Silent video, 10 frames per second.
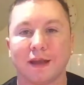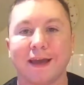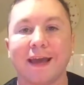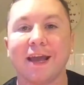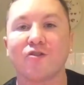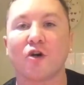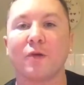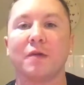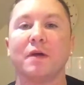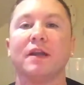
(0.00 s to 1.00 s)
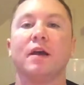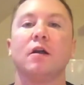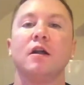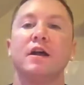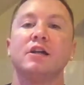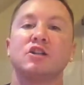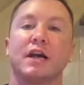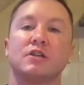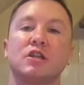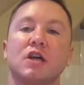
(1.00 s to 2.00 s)
Hey, Rob Inman here.
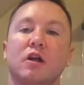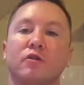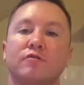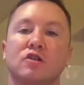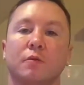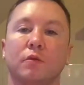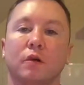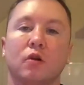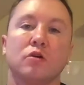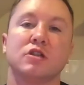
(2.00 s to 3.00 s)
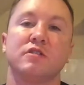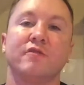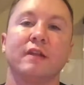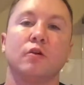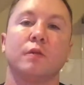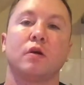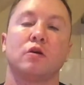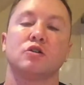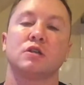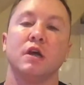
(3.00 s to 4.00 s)
Chances are you've stumbled across this video
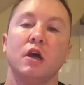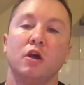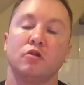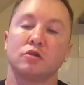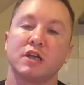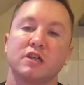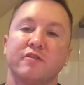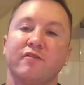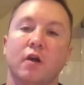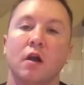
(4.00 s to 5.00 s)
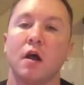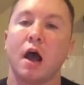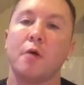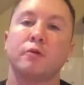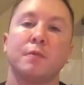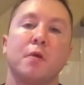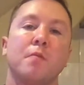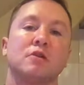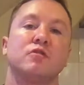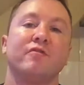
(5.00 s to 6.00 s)
because you're searching for how to build
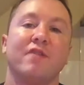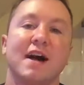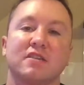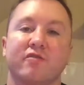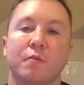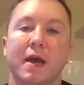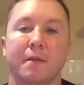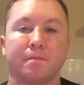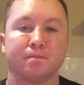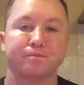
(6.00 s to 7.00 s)
muscle fast for men.